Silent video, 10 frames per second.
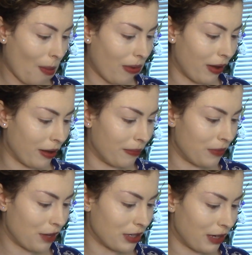
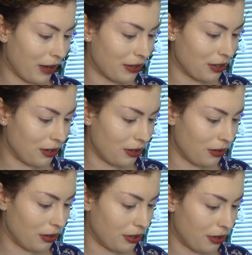I've said I've had to
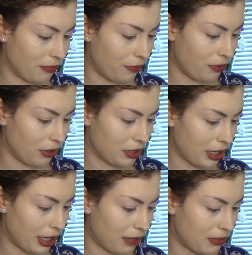order them 4
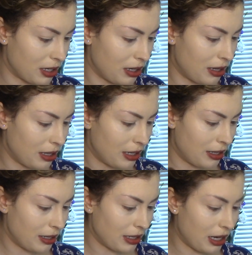times,
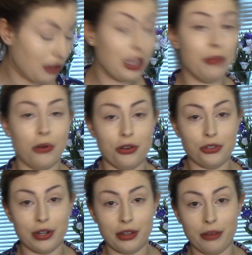and I'll keep
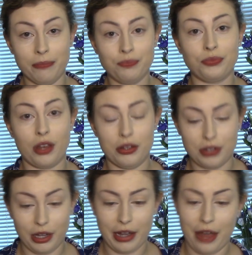ordering them
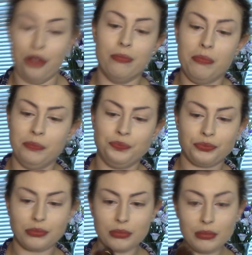until I get them.
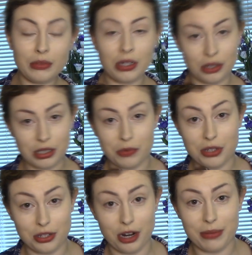Because I was
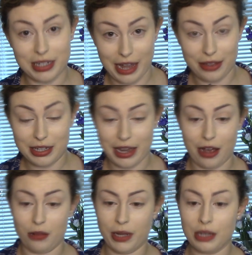determined to get these
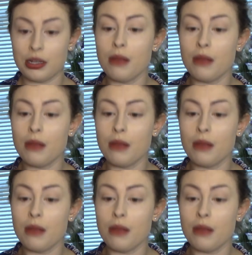kettlebells.